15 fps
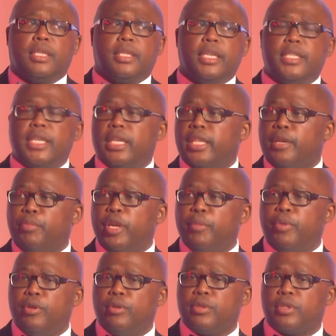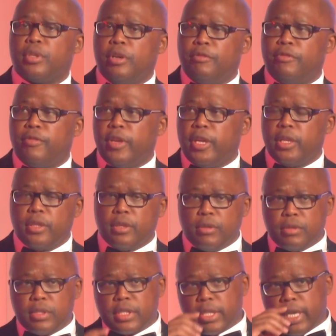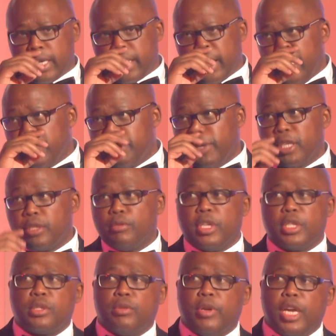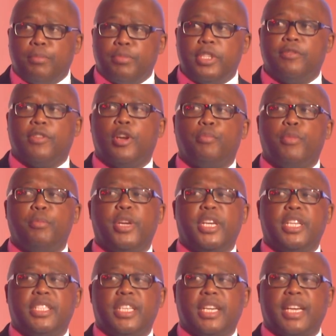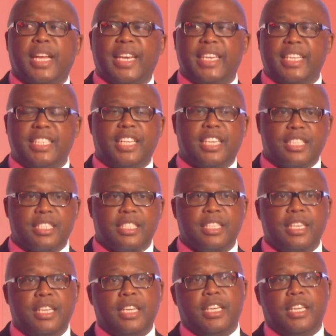Essentially, the purpose of those engagements was to help develop managerial leaders